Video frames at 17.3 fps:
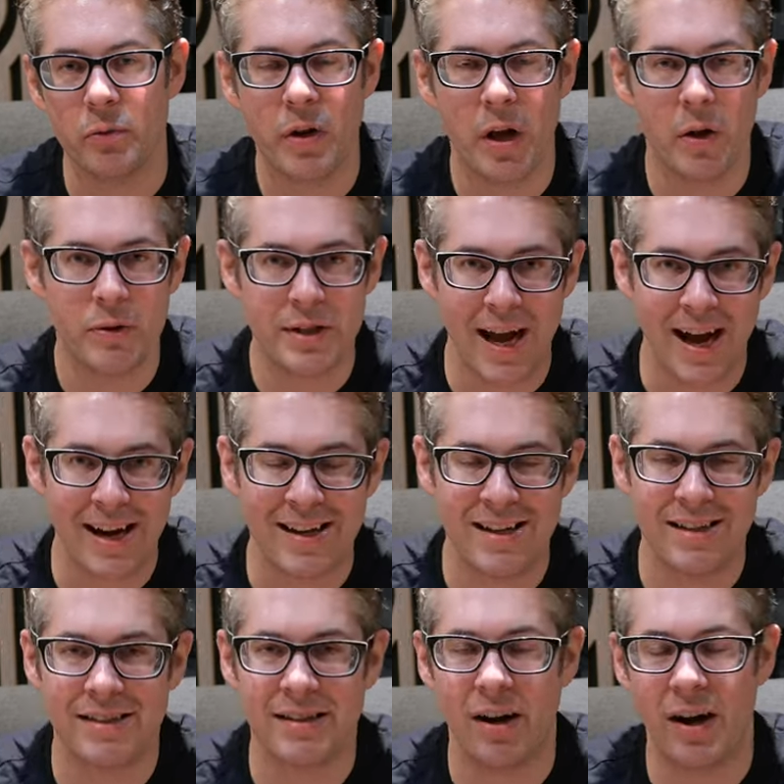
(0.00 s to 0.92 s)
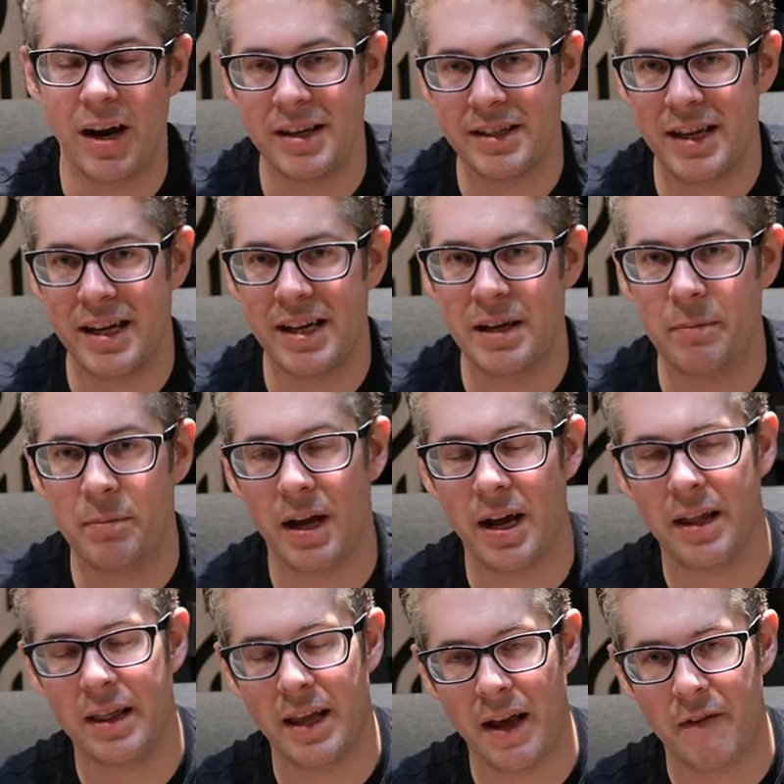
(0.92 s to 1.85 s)
You know, DAC inside, CD
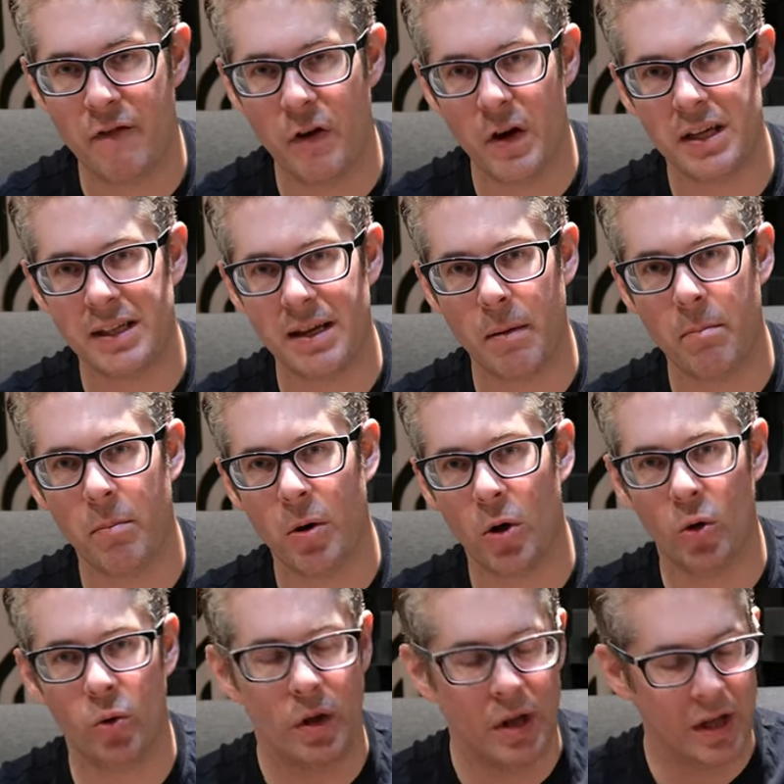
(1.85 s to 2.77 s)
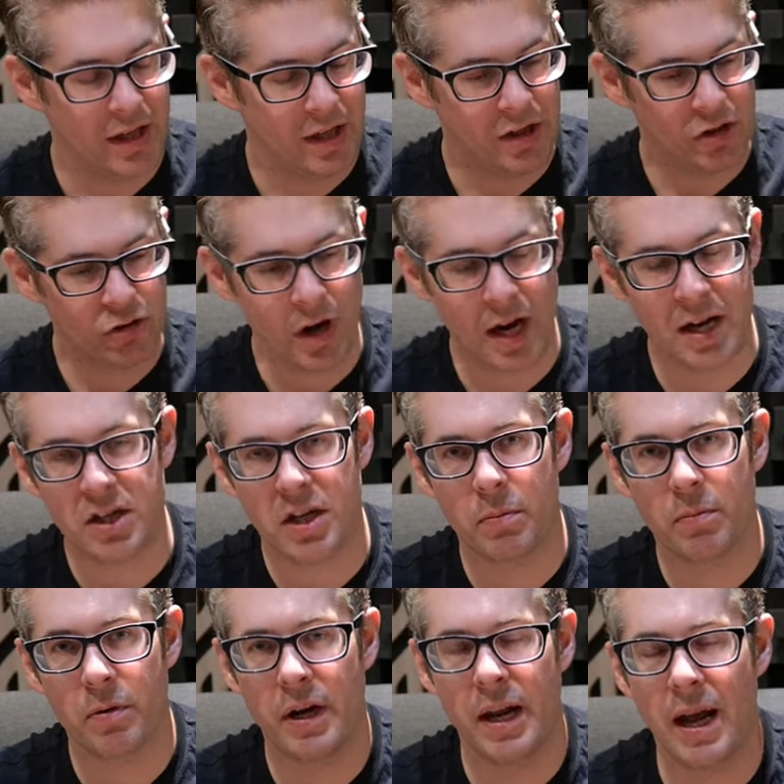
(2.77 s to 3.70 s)
player there, very simple, straight into
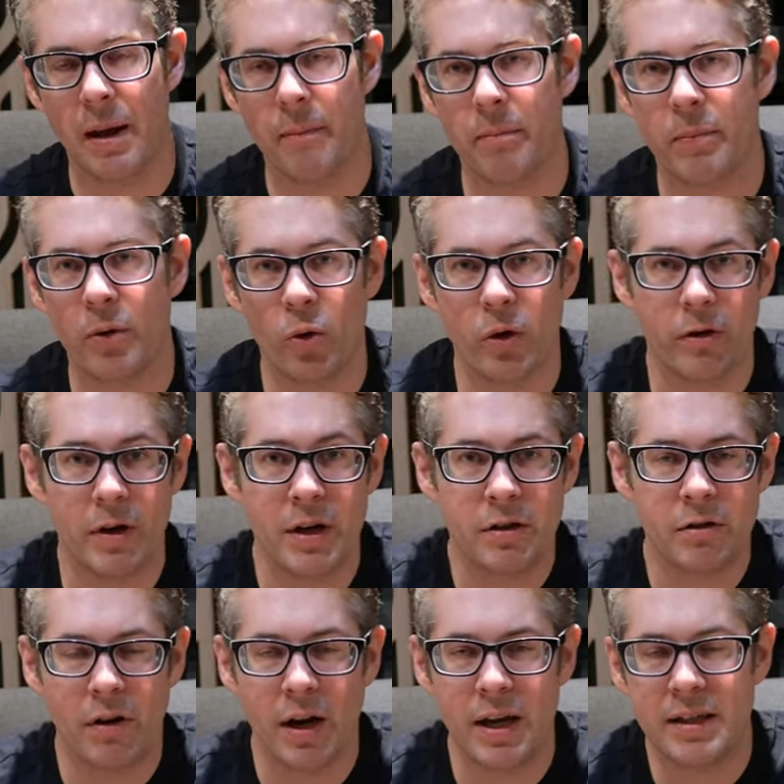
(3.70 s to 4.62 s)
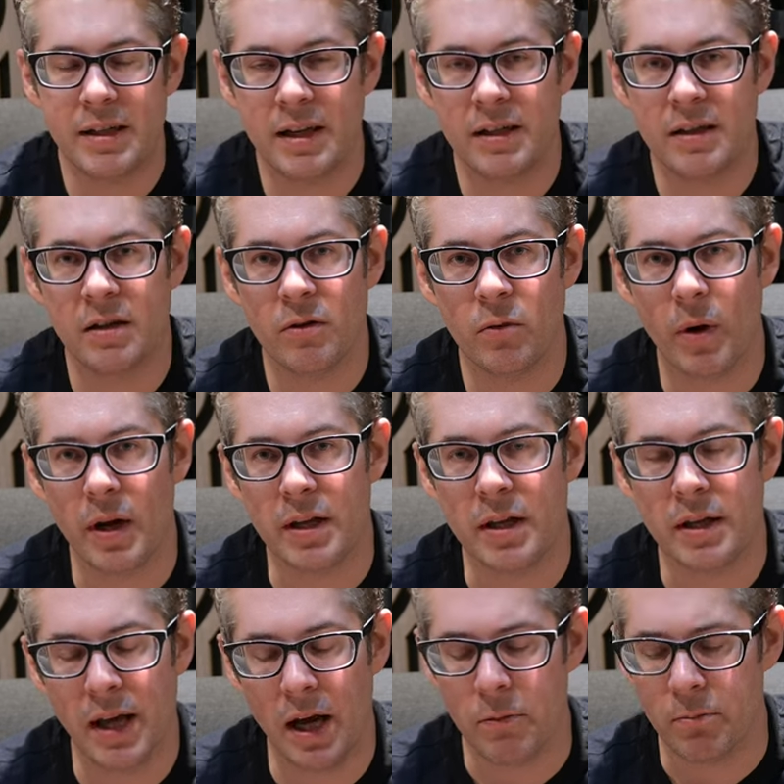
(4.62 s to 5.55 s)
your preamp or your integrated, and away
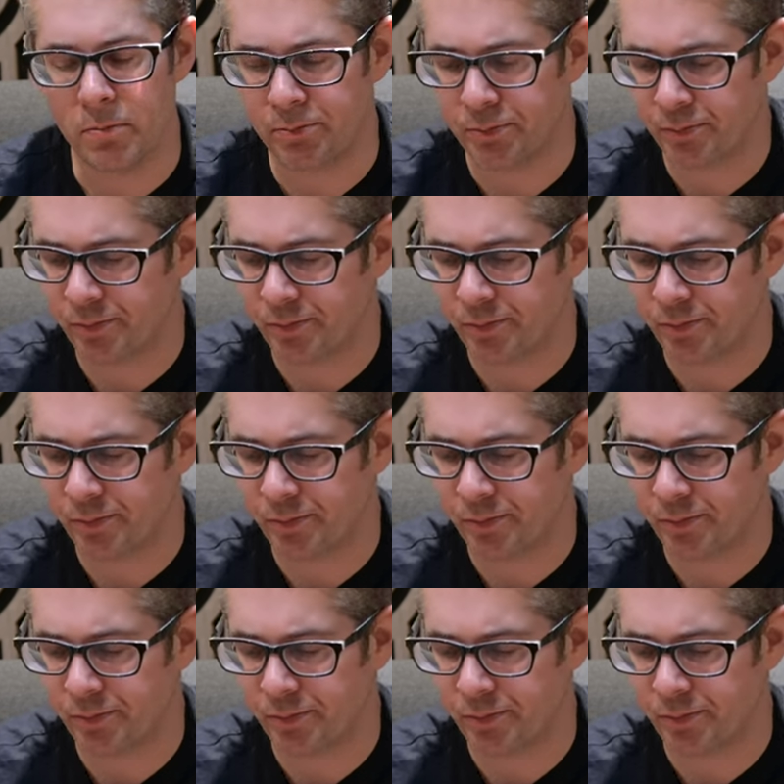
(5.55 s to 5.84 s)
you go.